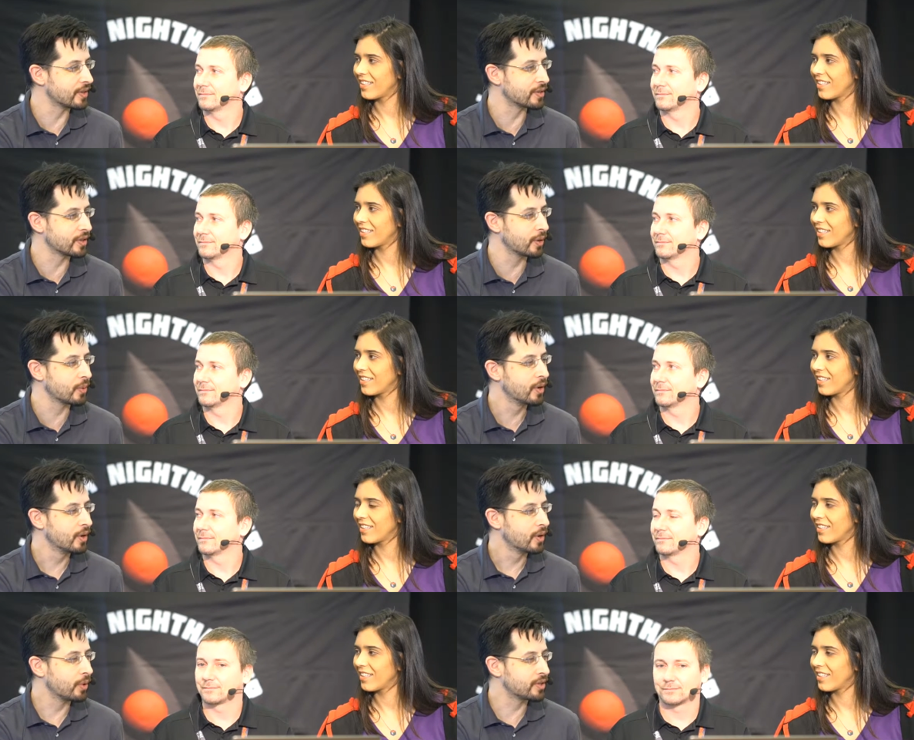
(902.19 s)
Speaker 1: So,
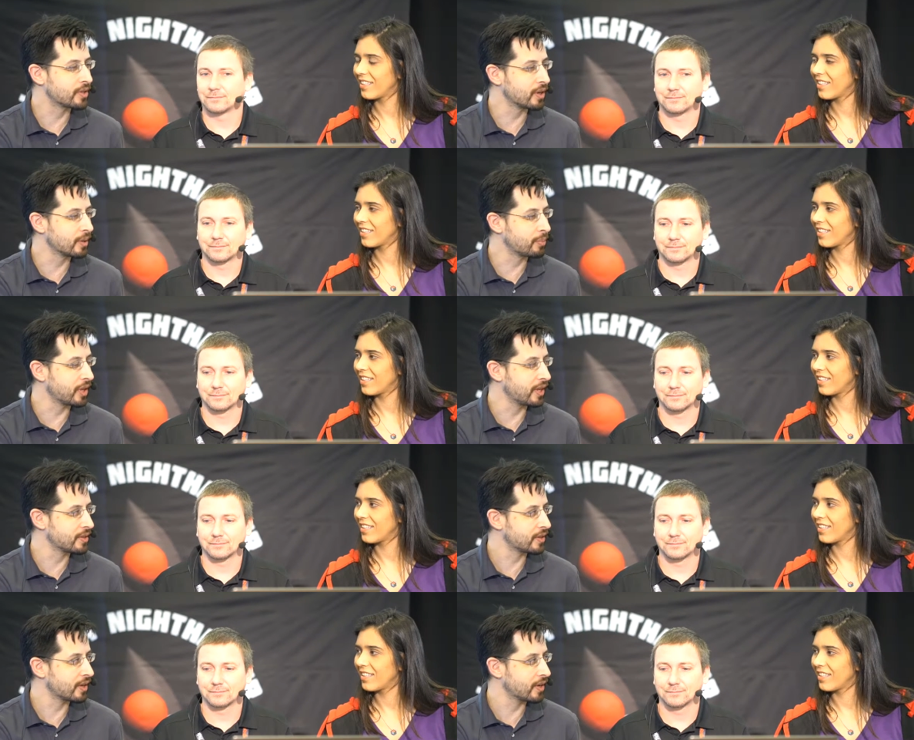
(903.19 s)
what's your plans
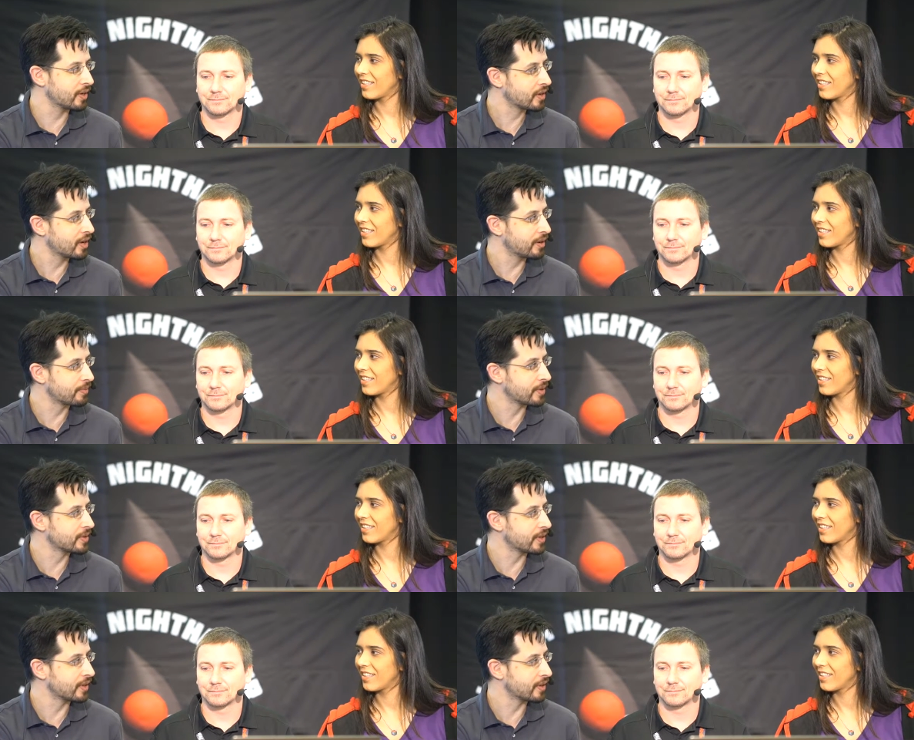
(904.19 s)
at the conference
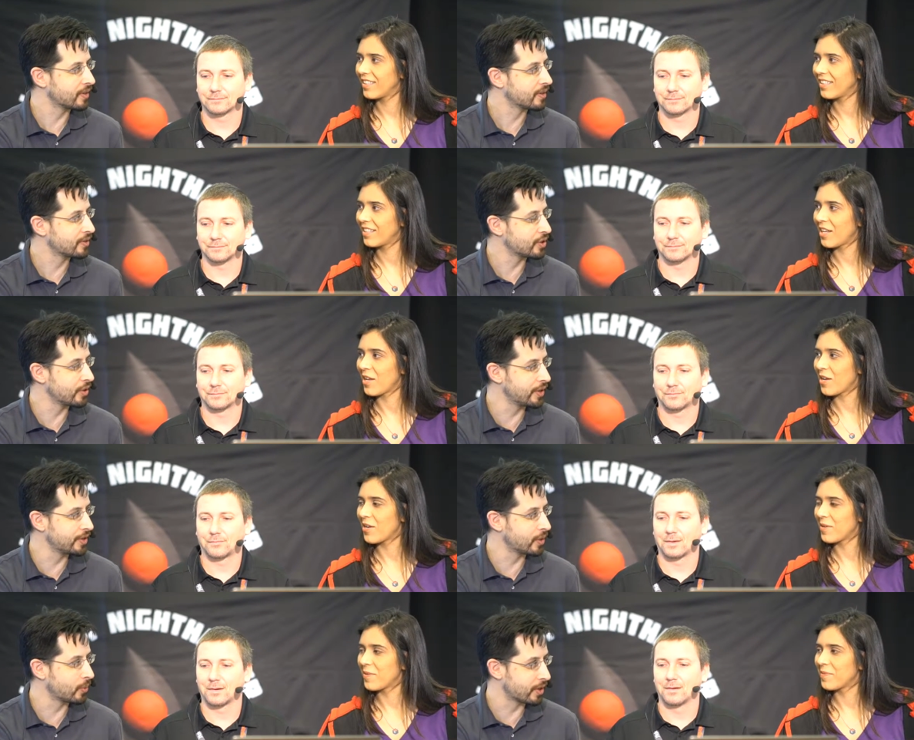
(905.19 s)
here? So you already
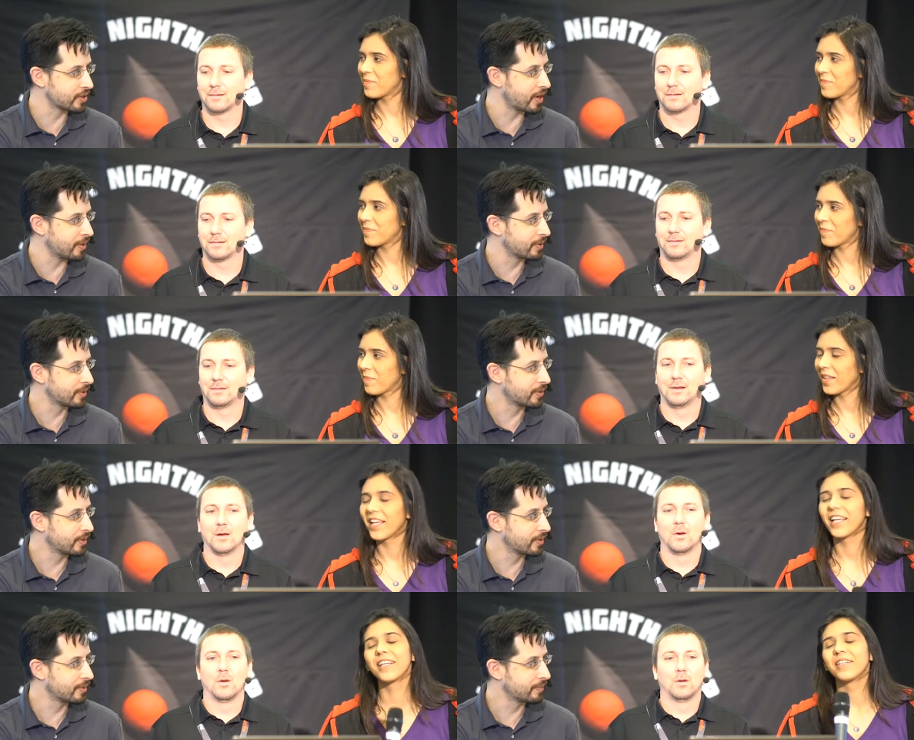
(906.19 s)
did a workshop.
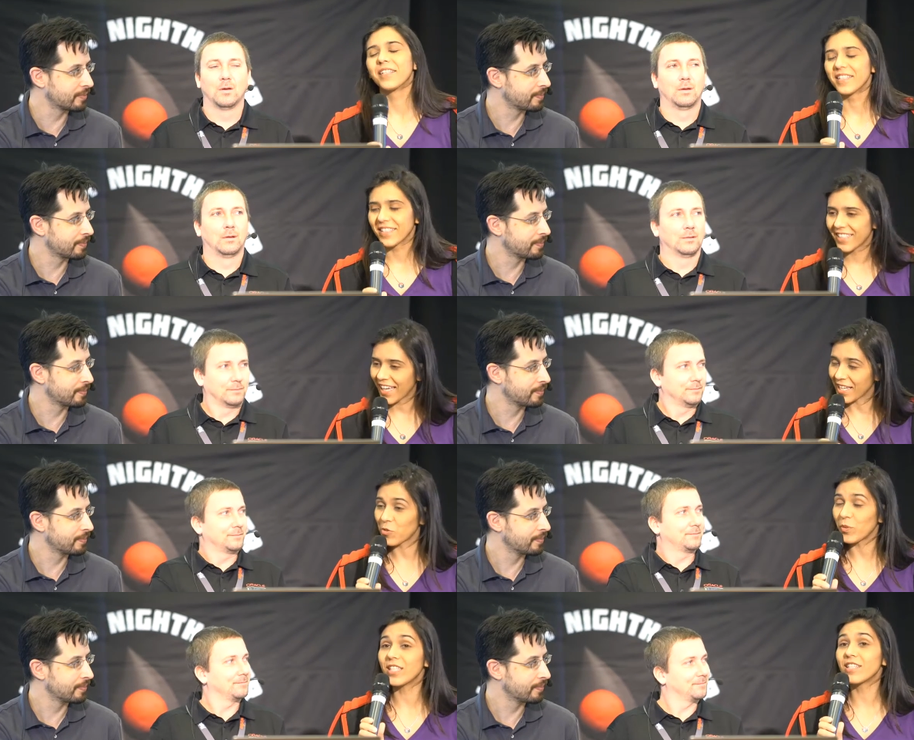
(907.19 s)
Speaker 2: Yes,
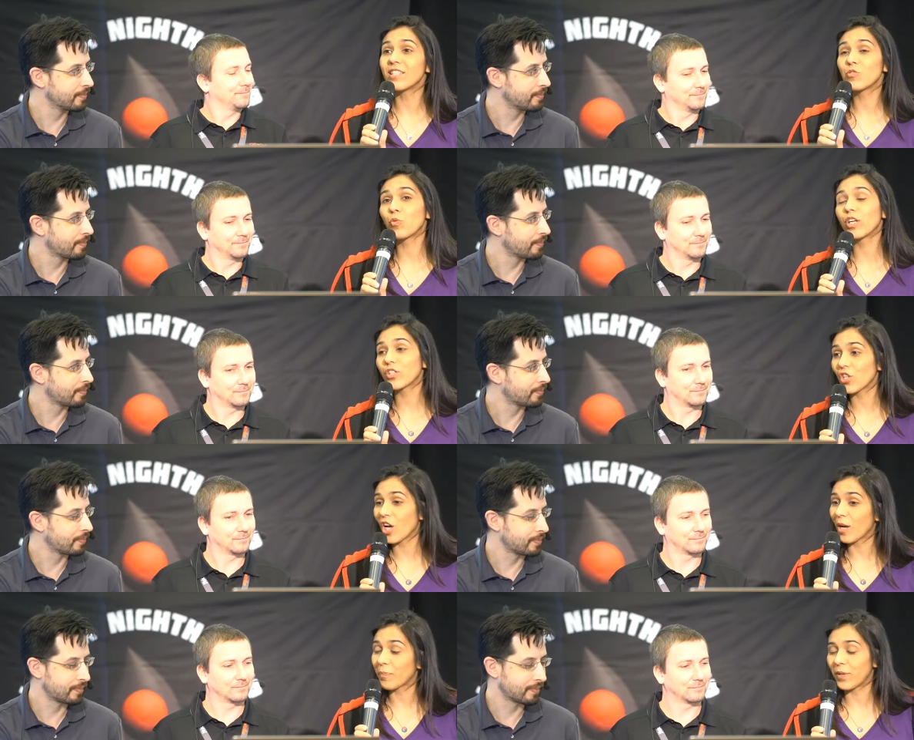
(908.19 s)
we did this
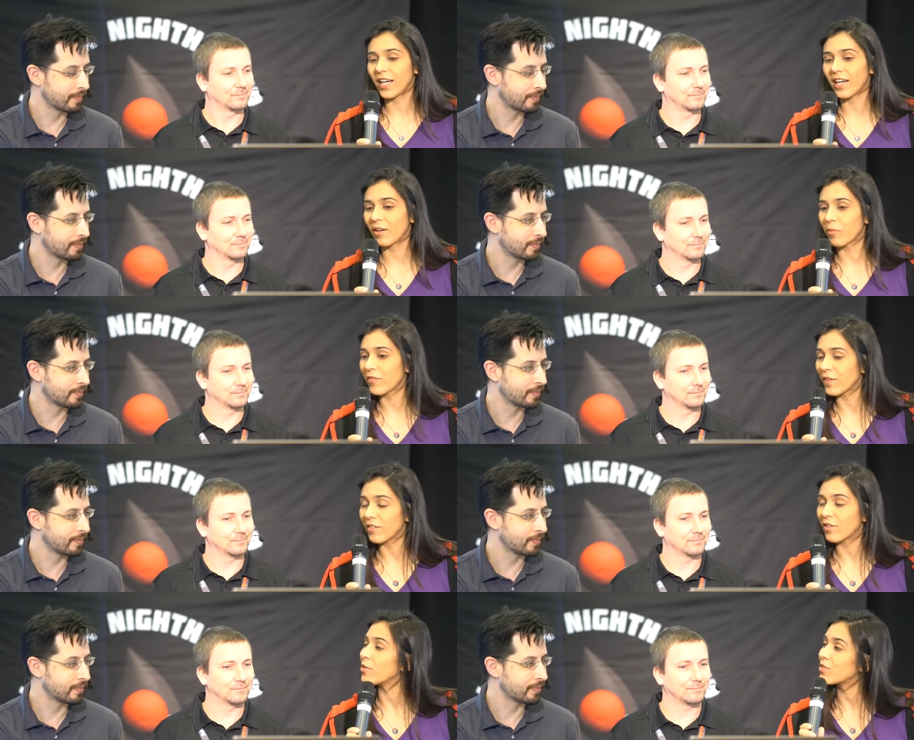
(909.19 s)
workshop uh, with
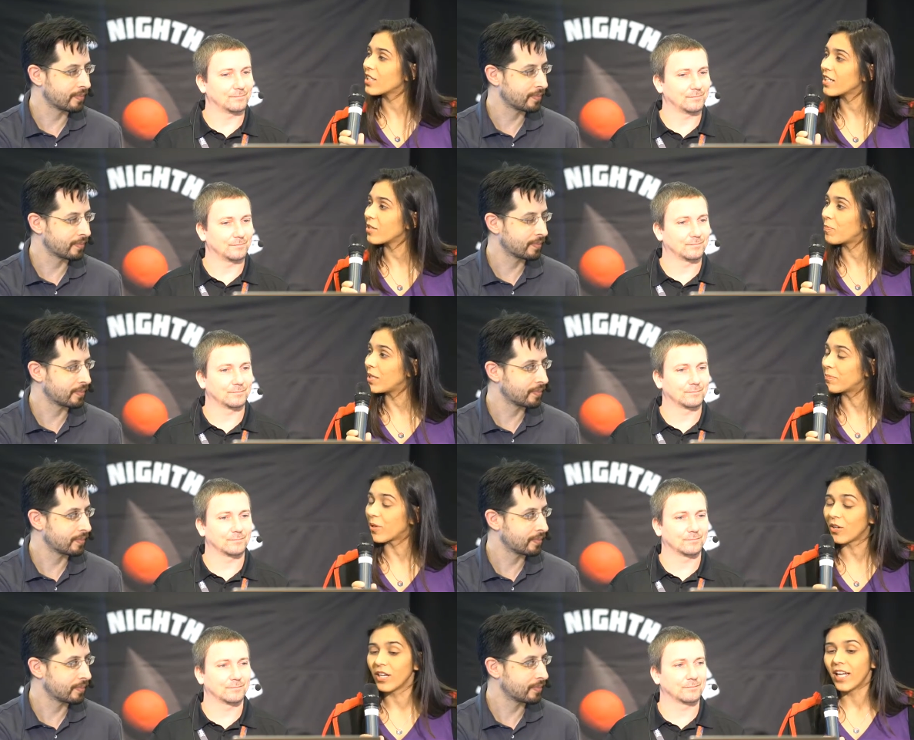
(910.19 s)
around 30
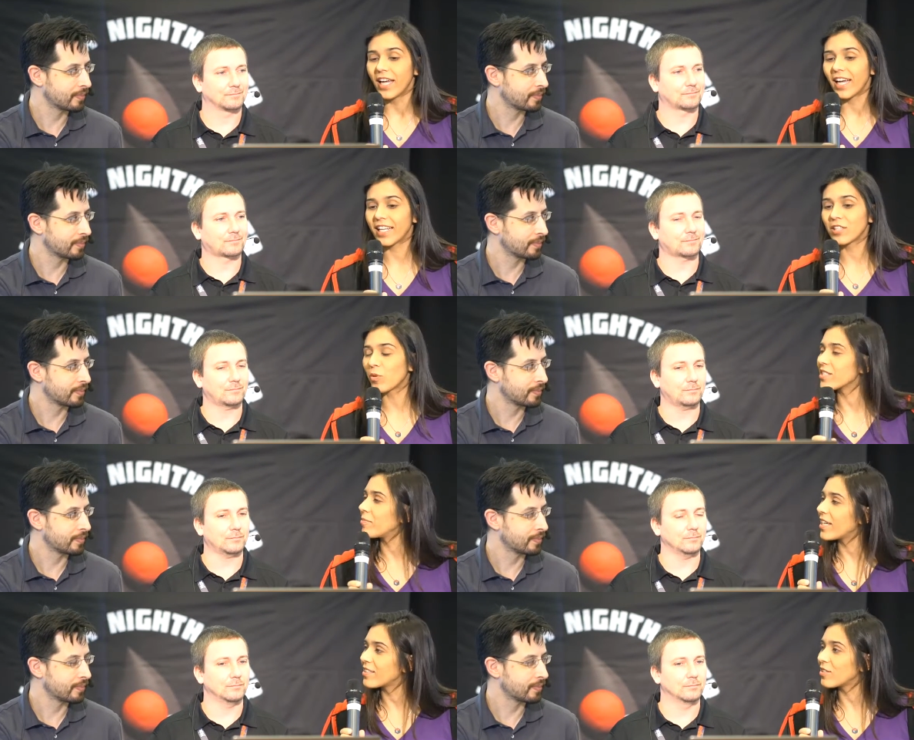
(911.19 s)
people, and it was
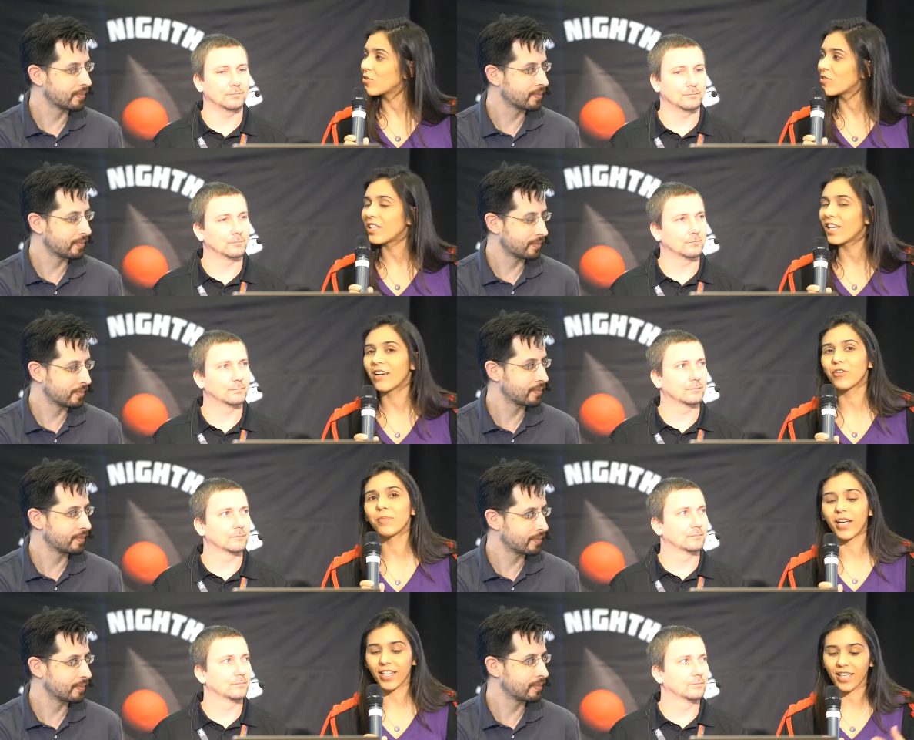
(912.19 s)
amazing to see
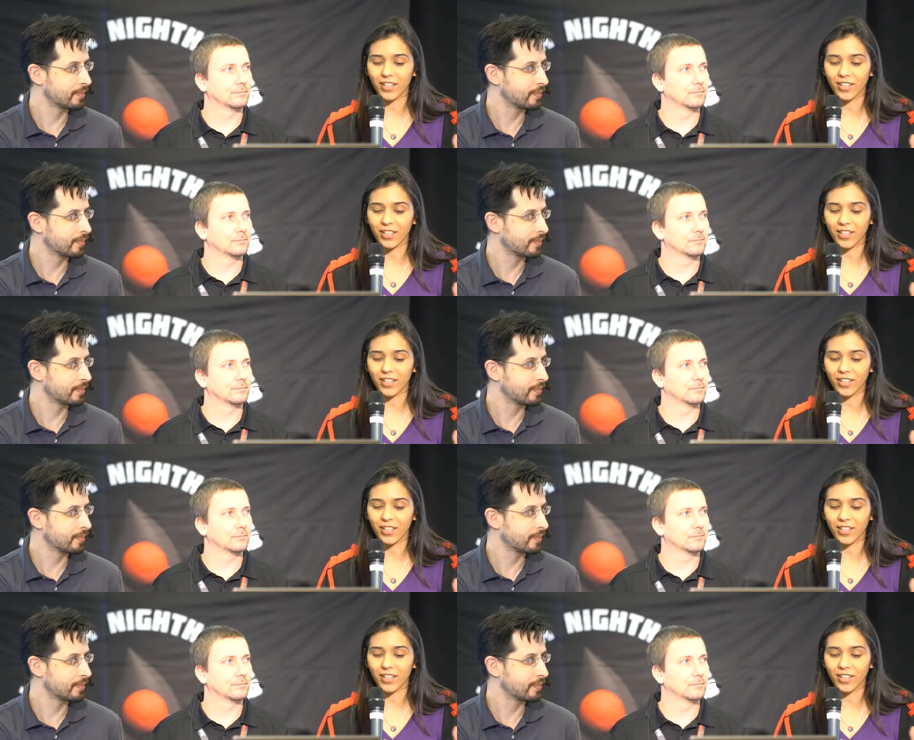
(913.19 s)
everybody, you